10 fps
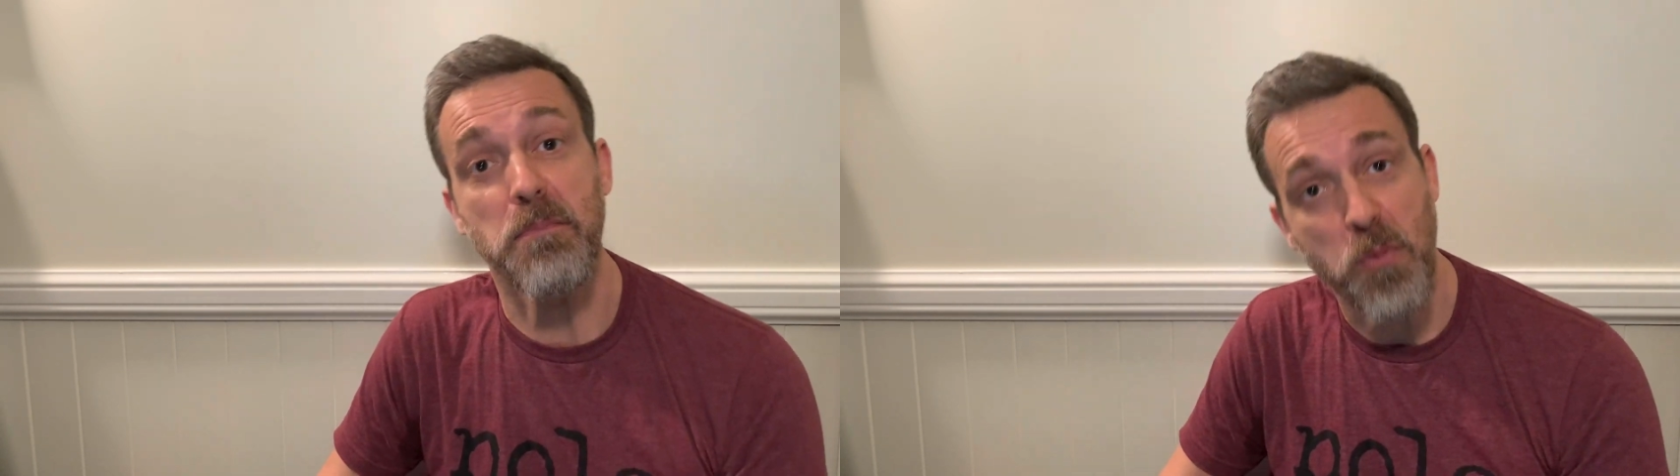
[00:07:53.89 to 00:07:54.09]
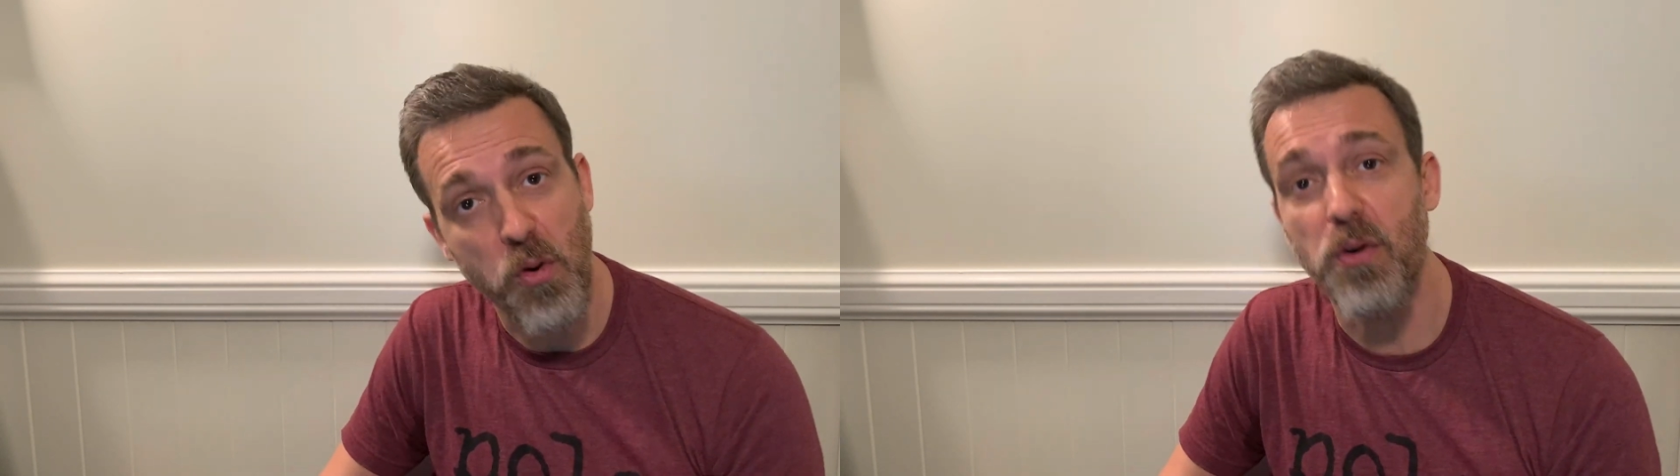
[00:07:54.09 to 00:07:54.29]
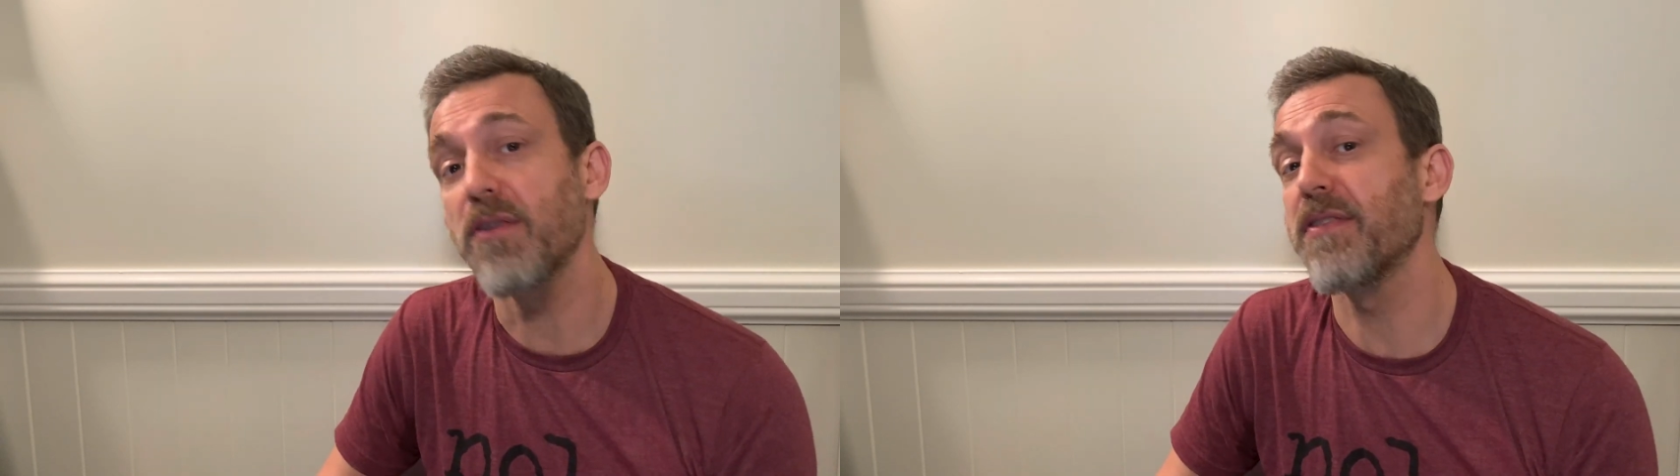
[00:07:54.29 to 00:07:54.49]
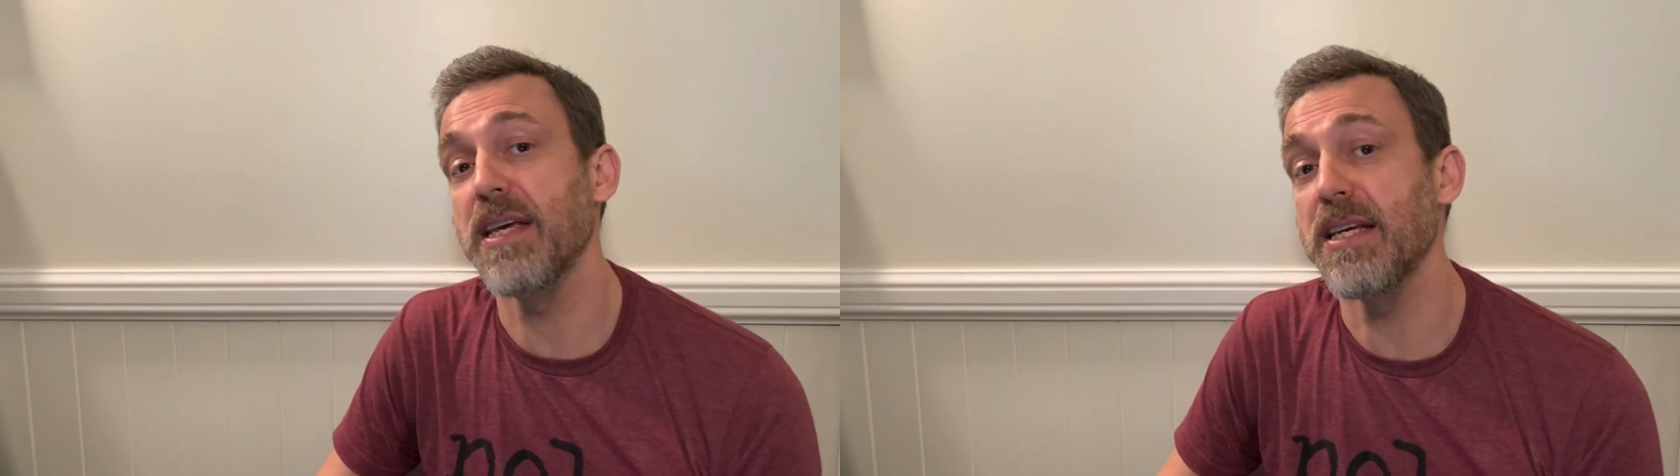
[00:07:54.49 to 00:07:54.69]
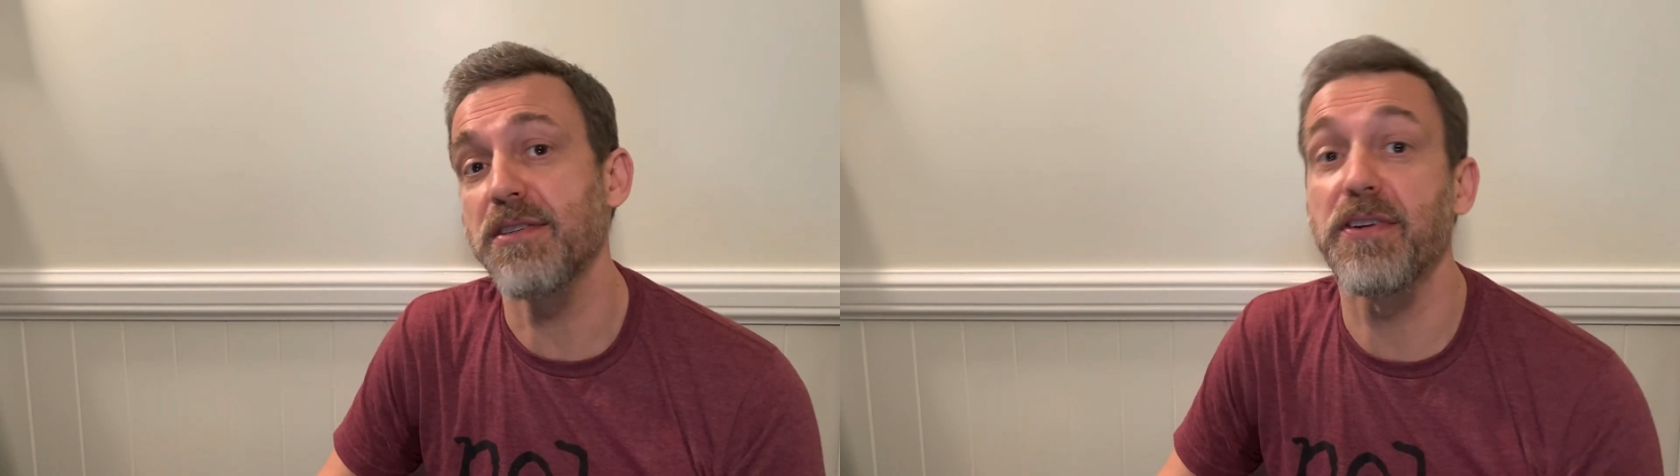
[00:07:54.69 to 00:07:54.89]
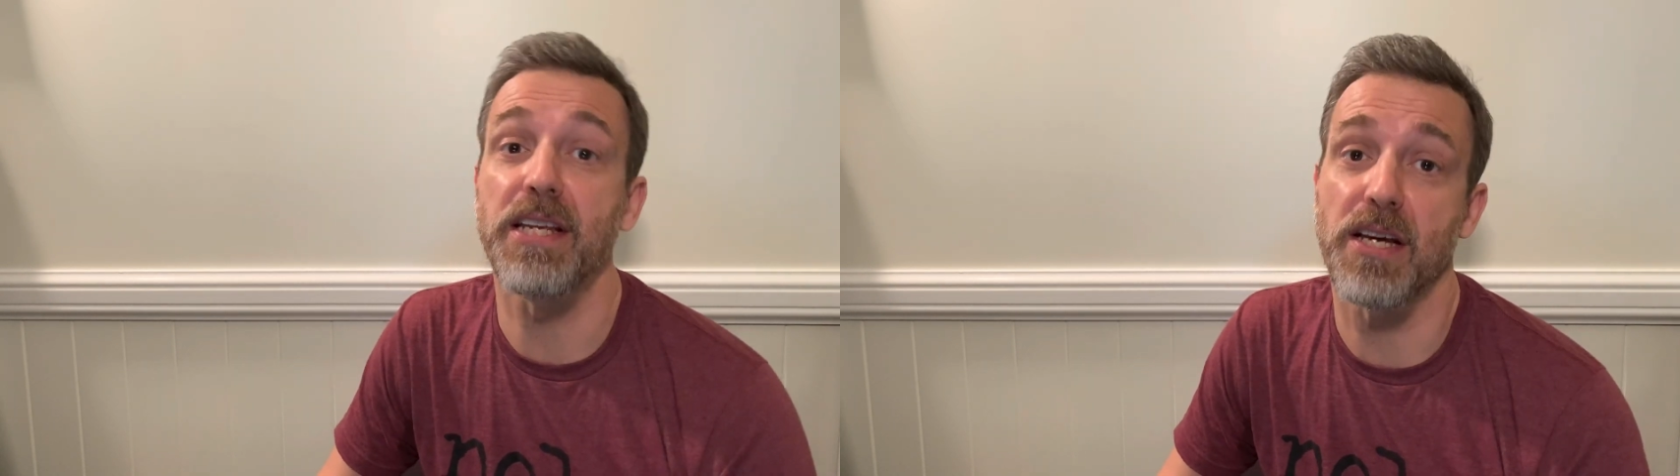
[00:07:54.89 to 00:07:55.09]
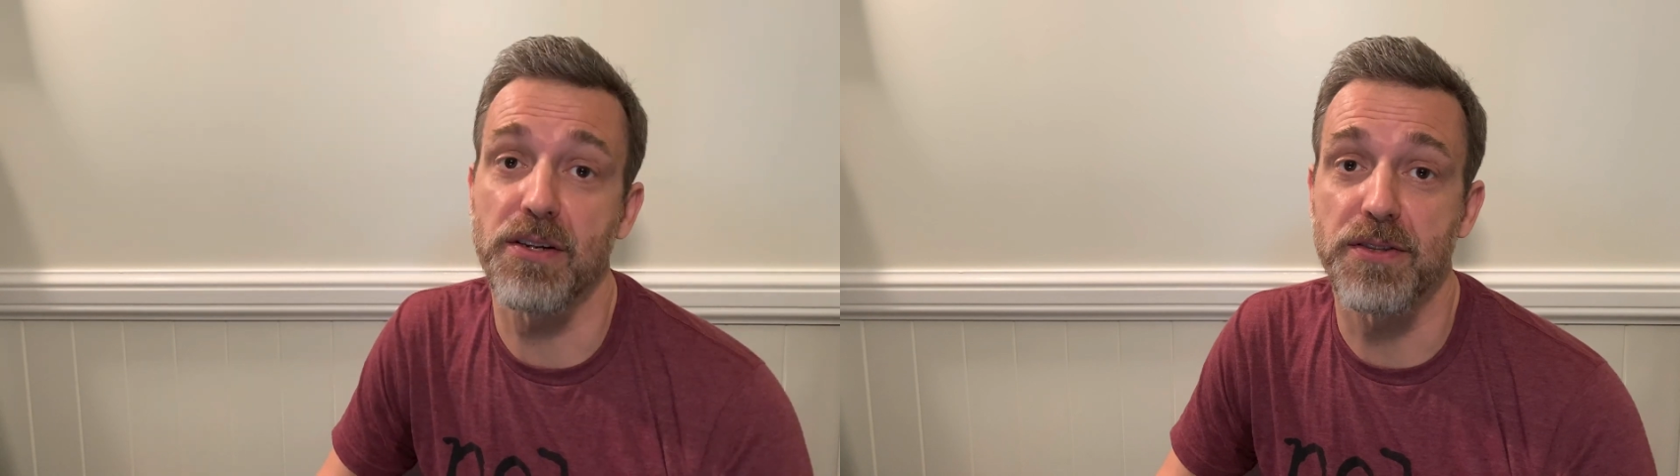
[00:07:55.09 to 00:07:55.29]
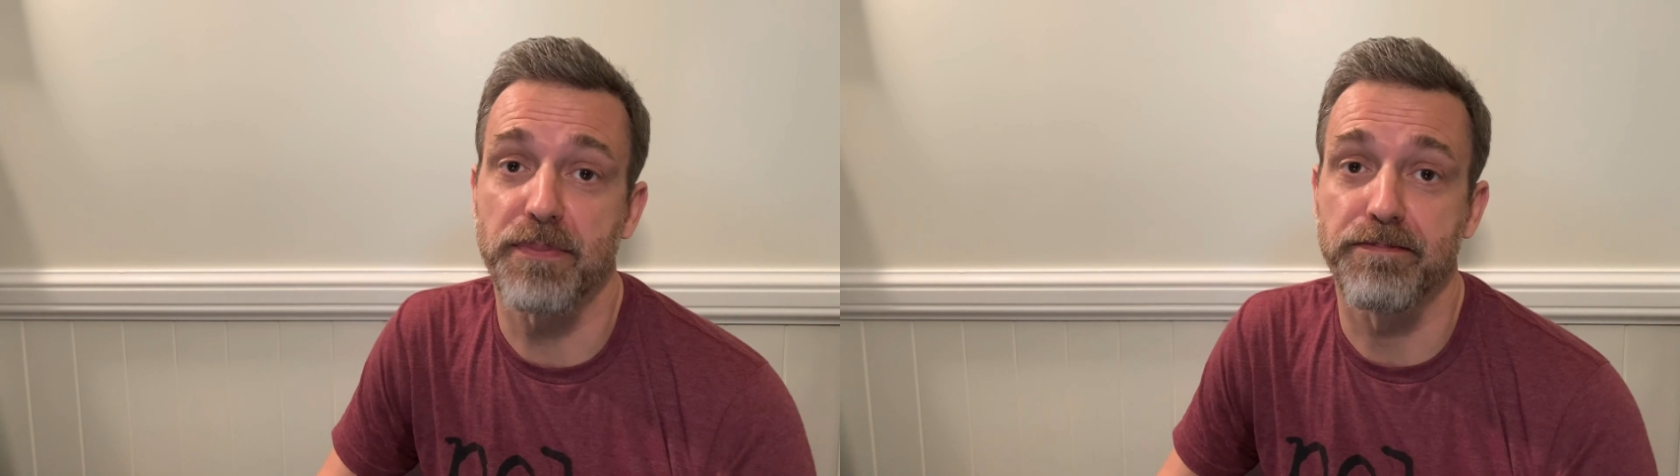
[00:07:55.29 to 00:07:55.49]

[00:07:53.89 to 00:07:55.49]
more of these videos.